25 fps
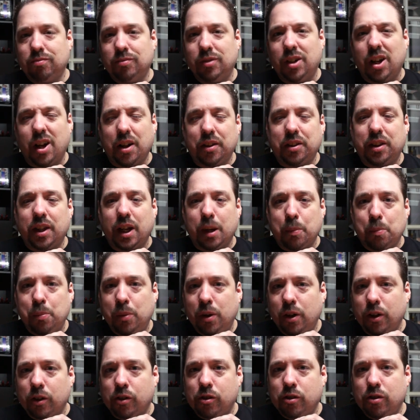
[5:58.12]
Not that
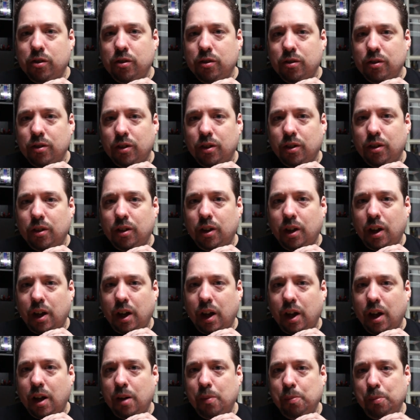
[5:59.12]
much.
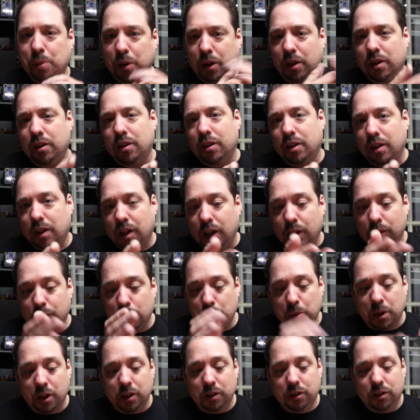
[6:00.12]
But I
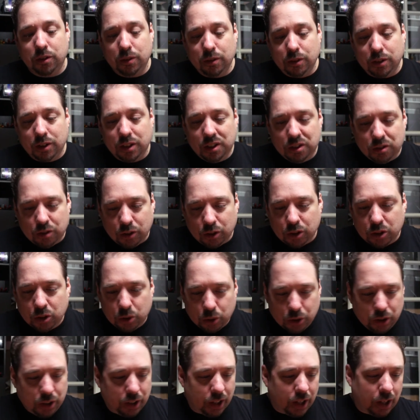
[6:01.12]
remind you, these are
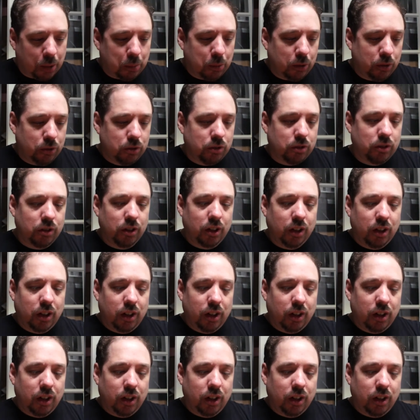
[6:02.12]
good cables.